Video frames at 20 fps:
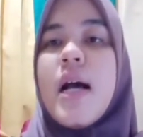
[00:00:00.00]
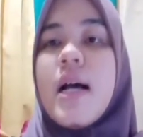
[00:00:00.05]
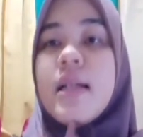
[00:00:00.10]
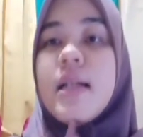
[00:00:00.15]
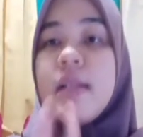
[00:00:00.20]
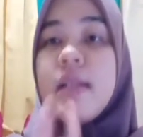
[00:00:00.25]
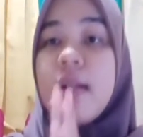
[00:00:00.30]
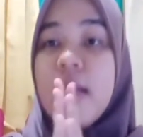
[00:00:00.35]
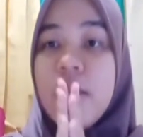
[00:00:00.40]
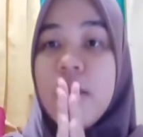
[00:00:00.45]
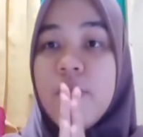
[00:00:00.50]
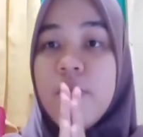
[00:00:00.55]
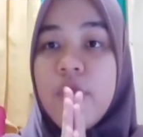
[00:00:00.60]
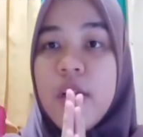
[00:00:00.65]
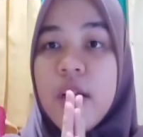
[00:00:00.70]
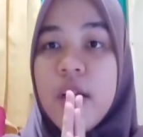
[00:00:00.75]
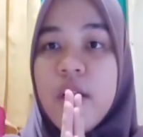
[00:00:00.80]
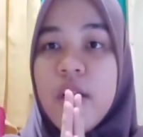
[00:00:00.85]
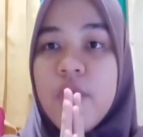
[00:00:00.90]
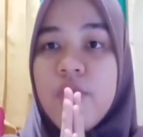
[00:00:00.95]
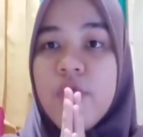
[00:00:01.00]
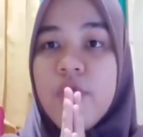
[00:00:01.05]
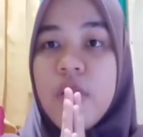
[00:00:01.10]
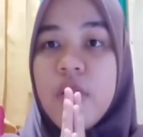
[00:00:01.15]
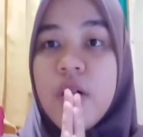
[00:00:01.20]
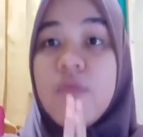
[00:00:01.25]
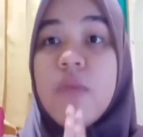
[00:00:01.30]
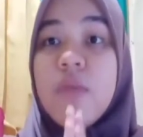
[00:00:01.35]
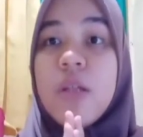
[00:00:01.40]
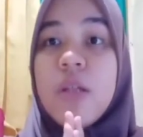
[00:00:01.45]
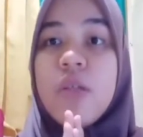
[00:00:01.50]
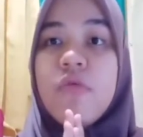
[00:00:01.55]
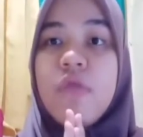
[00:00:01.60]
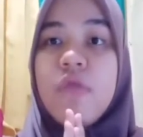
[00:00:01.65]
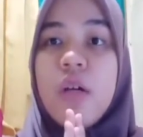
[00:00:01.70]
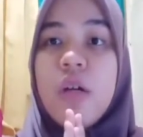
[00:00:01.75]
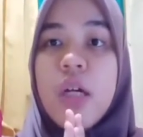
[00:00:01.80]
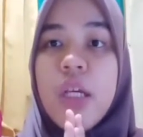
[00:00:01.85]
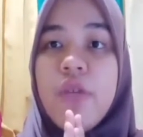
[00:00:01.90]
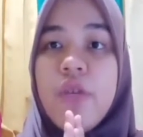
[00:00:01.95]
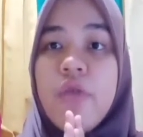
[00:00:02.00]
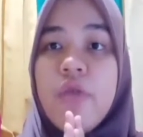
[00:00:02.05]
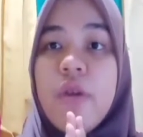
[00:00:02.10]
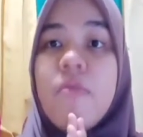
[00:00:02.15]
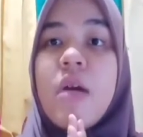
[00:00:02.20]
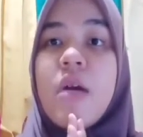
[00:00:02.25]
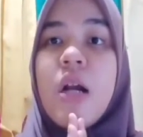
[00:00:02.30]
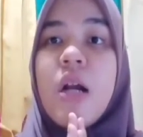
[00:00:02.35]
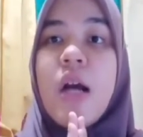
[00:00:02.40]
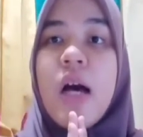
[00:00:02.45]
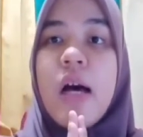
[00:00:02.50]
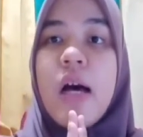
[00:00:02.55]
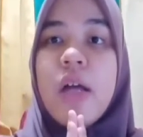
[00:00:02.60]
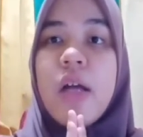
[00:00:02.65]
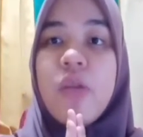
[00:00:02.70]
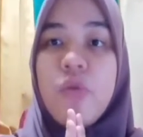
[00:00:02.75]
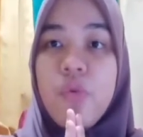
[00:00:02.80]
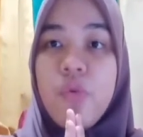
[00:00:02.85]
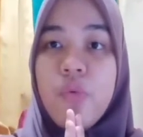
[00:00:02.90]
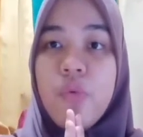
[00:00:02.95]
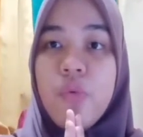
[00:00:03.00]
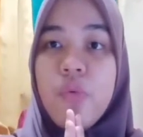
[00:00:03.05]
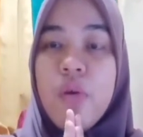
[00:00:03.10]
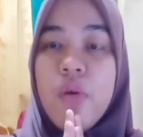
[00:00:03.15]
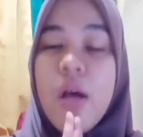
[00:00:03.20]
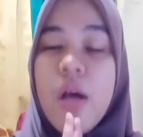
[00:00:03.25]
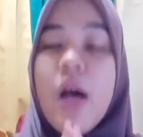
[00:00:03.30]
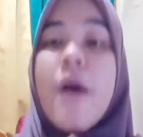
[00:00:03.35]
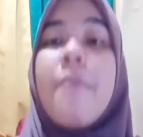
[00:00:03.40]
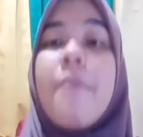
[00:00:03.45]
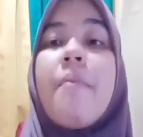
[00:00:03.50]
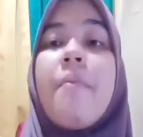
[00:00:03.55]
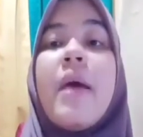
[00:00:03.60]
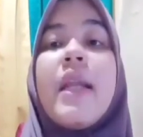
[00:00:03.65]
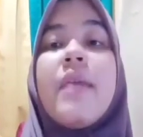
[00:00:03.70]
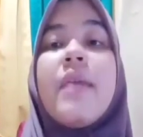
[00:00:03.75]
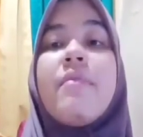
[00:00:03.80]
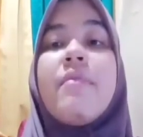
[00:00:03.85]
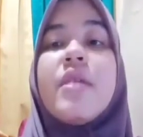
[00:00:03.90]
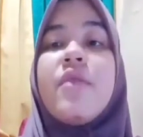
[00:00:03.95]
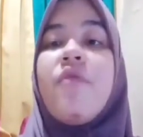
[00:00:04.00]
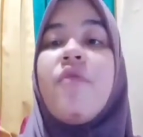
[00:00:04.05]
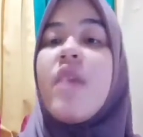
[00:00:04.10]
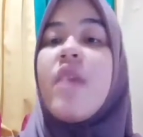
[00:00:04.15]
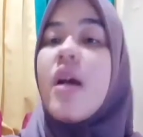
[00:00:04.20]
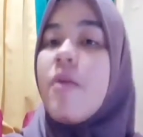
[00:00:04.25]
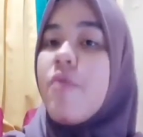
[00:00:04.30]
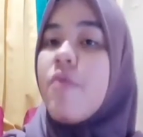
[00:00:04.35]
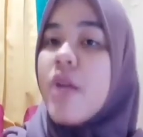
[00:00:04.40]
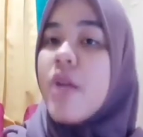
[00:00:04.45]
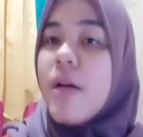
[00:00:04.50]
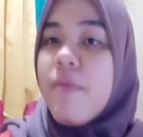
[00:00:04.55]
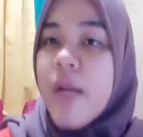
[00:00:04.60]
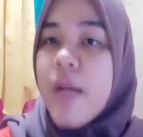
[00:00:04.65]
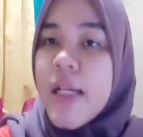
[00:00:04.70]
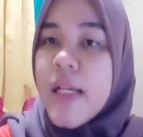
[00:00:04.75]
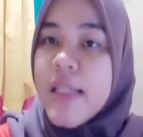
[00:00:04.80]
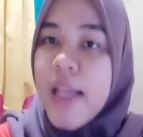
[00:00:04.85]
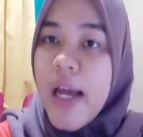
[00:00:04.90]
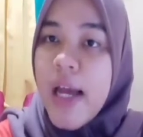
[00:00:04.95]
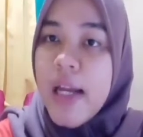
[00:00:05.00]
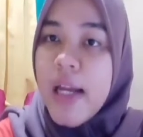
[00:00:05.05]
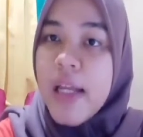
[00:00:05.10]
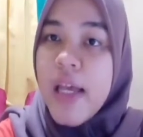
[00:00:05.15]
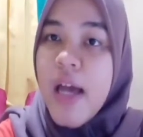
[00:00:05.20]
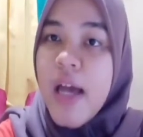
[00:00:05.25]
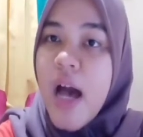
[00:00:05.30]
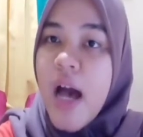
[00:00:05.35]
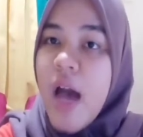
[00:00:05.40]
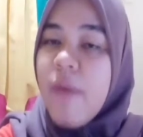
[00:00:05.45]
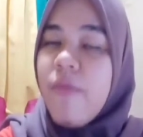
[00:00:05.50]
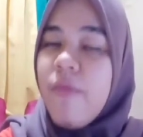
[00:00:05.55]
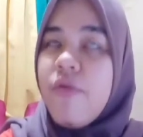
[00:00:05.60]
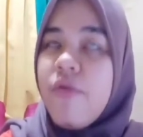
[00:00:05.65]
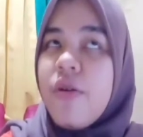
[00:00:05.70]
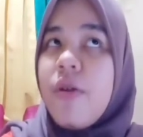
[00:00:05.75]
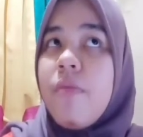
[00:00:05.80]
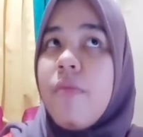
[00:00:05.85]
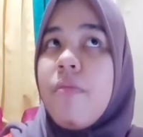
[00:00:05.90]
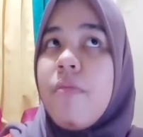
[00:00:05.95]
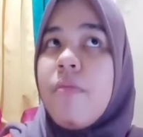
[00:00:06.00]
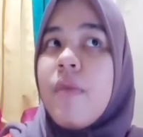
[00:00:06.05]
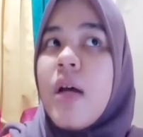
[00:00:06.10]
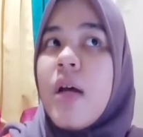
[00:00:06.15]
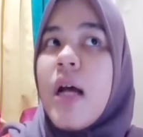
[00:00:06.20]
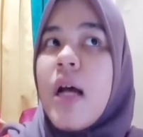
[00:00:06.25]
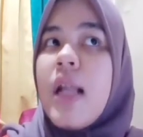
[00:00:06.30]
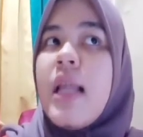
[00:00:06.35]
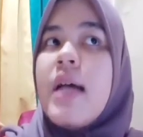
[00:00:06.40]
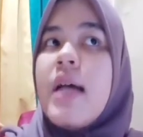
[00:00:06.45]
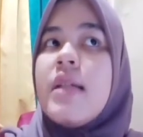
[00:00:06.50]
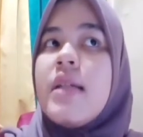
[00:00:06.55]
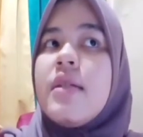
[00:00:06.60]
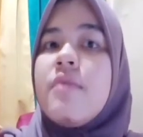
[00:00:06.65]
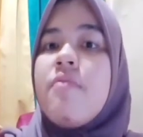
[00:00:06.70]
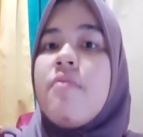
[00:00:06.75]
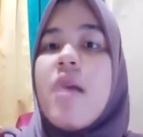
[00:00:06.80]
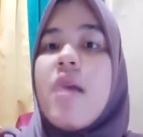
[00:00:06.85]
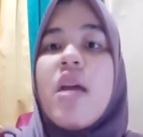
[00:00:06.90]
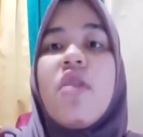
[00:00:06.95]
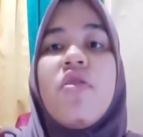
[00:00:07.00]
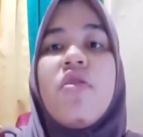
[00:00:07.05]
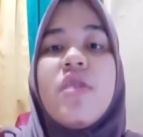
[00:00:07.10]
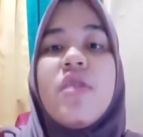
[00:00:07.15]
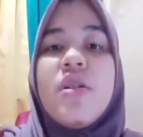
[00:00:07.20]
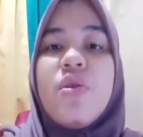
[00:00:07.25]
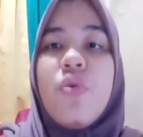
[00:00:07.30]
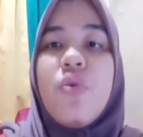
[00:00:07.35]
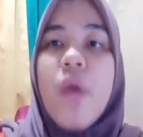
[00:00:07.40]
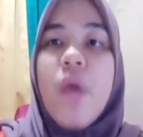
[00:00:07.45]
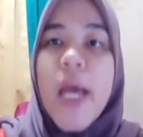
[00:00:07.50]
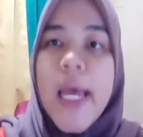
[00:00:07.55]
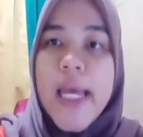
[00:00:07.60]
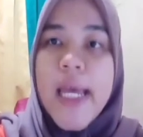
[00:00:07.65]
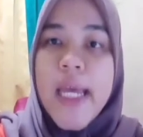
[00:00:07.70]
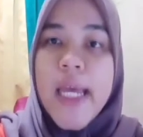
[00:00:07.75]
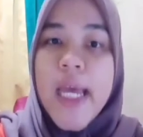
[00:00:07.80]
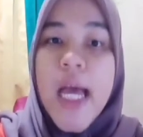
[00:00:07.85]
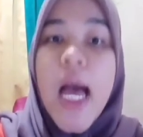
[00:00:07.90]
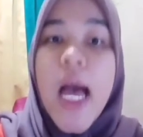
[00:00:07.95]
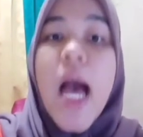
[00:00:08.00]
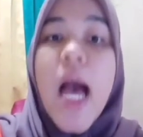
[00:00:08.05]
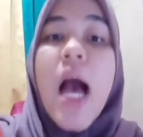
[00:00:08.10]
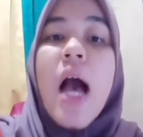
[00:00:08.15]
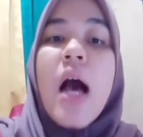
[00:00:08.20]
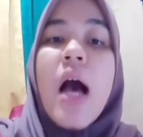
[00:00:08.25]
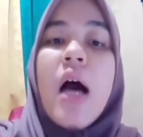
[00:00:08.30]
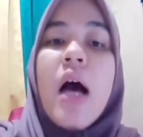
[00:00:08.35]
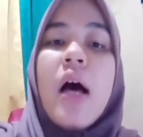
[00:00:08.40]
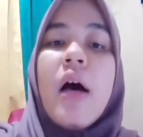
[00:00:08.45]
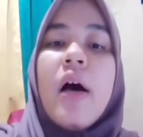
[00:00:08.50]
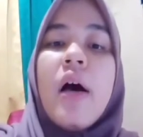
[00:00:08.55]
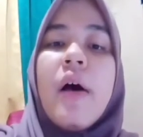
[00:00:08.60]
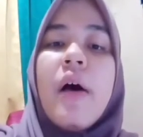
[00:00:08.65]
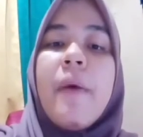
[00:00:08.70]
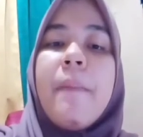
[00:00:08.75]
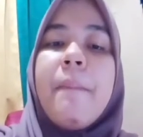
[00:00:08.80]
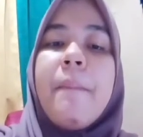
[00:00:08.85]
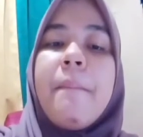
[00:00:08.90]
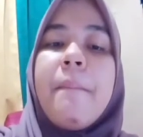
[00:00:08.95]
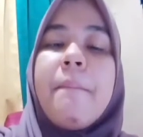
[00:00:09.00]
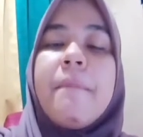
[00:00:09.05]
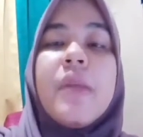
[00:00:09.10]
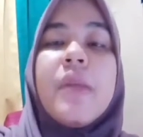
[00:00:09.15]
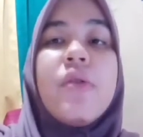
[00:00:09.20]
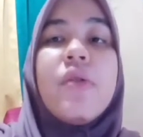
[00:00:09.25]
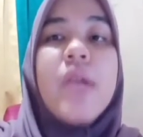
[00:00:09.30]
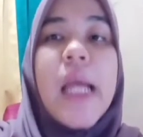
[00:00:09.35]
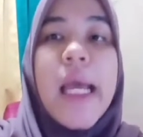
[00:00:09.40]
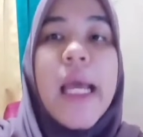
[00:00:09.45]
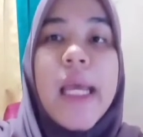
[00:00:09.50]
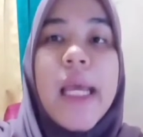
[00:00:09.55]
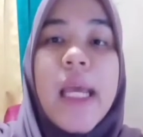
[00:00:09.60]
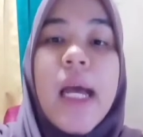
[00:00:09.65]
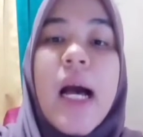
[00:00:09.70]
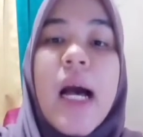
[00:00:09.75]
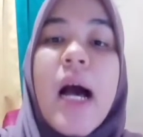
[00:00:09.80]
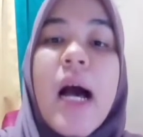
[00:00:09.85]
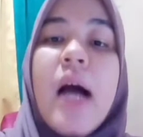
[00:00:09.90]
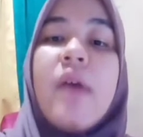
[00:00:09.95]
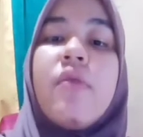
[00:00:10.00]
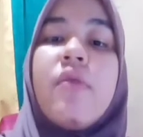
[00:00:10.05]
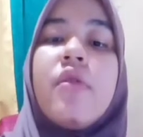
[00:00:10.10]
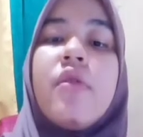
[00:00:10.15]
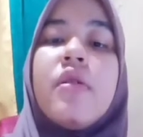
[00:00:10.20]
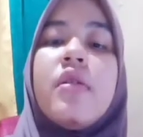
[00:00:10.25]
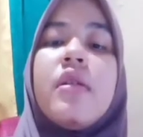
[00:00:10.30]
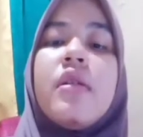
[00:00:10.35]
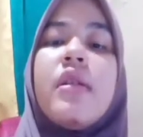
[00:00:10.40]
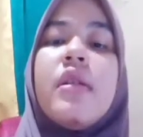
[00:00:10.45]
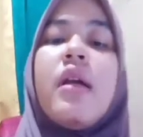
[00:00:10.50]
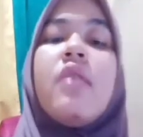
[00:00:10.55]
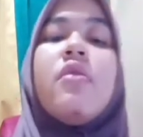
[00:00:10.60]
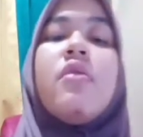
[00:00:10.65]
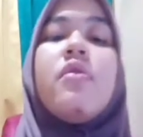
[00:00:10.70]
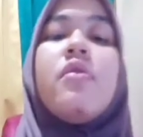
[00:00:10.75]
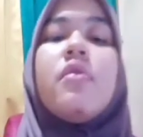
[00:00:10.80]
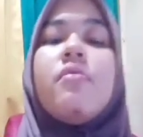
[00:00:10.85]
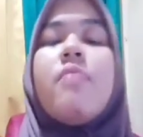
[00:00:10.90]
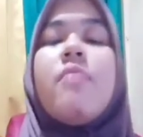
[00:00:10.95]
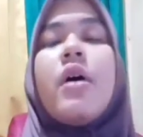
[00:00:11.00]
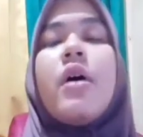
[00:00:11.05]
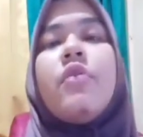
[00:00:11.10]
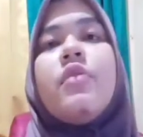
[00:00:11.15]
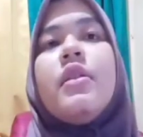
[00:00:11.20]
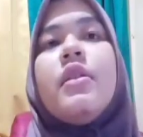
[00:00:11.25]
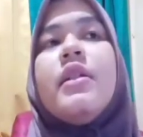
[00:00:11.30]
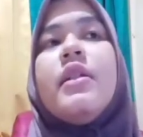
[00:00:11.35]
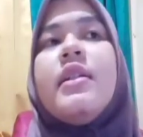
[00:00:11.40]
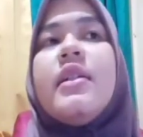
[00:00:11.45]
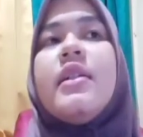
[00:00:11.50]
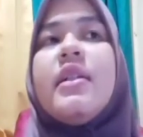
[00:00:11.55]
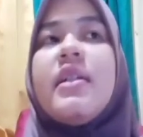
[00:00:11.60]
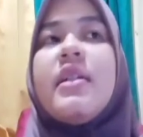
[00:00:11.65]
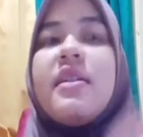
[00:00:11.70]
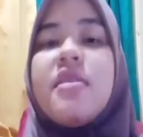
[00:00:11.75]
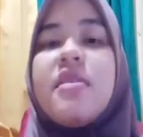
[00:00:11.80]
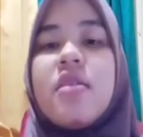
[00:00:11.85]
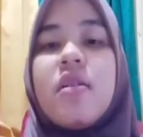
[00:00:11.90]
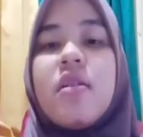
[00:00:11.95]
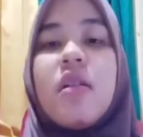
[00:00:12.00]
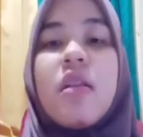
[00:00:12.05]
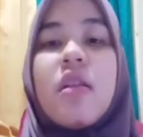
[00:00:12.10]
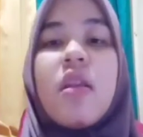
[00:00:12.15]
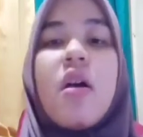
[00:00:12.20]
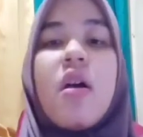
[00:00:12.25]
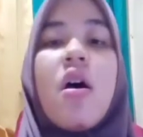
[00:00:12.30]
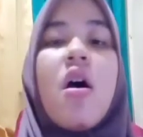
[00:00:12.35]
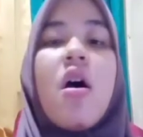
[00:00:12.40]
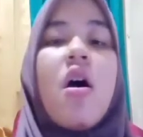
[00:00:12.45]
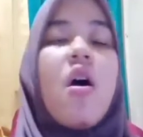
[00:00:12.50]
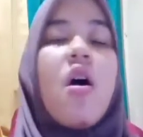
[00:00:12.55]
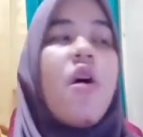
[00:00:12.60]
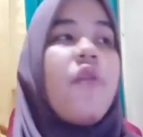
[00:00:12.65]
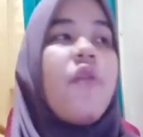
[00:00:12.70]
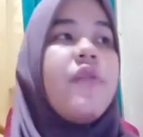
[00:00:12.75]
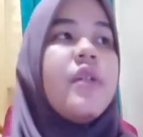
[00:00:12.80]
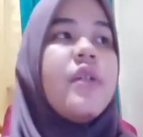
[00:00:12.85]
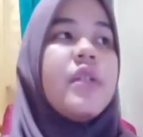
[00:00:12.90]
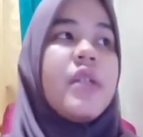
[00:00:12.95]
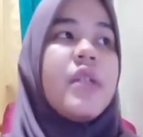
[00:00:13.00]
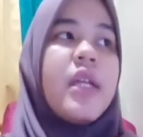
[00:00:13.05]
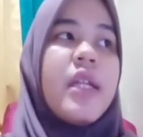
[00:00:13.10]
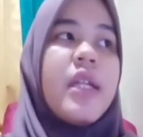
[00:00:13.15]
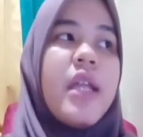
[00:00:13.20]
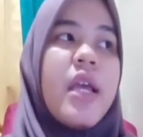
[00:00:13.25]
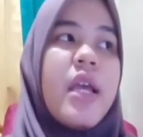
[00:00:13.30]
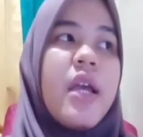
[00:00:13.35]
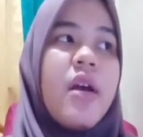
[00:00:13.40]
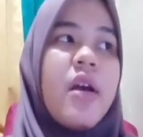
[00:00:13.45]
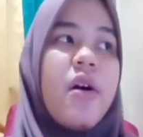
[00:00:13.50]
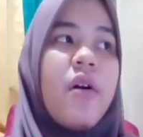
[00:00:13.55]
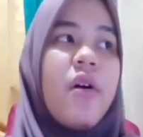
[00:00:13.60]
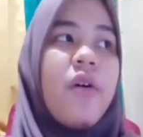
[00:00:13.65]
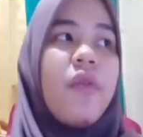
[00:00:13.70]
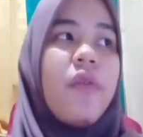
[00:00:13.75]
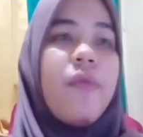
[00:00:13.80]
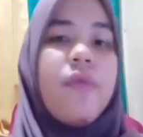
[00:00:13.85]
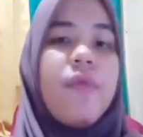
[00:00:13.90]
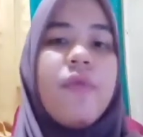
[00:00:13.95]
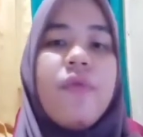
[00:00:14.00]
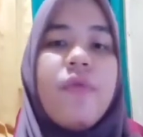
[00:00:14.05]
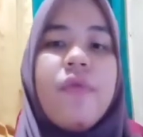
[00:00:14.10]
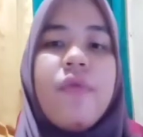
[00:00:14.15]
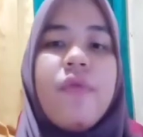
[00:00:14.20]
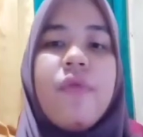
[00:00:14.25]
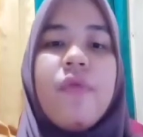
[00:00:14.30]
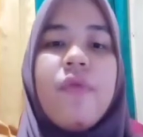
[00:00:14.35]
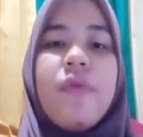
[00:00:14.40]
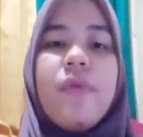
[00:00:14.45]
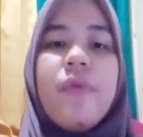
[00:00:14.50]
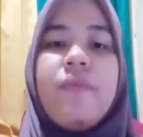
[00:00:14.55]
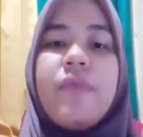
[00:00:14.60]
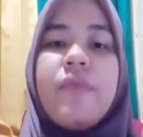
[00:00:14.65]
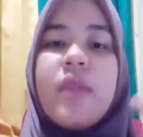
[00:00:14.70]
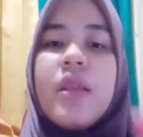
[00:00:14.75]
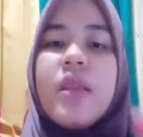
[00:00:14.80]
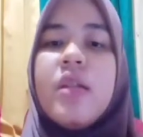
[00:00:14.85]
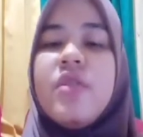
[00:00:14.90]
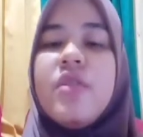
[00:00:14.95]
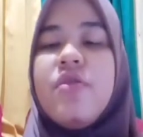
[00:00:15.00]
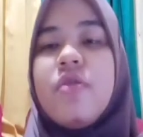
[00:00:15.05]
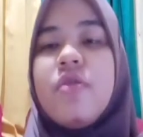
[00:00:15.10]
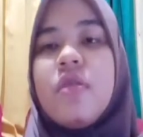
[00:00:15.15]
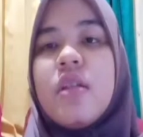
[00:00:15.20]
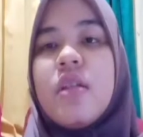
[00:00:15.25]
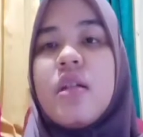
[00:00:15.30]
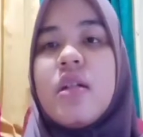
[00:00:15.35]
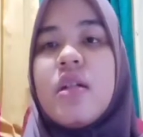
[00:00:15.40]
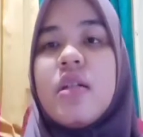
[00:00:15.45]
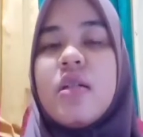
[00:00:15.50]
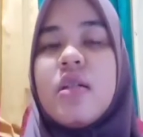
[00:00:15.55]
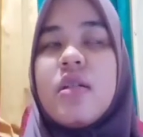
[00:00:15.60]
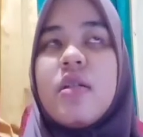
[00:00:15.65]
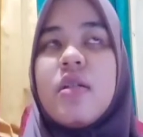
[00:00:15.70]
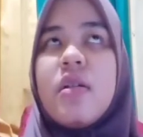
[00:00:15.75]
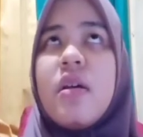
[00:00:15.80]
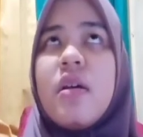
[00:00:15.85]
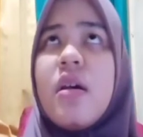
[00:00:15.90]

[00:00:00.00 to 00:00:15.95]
Assalamualaikum warahmatullahi wabarakatuh. My name is Vika, Purnama, Restiani. I'm from class biology 2A. Today, I want to tell you about the result of the reading of the journals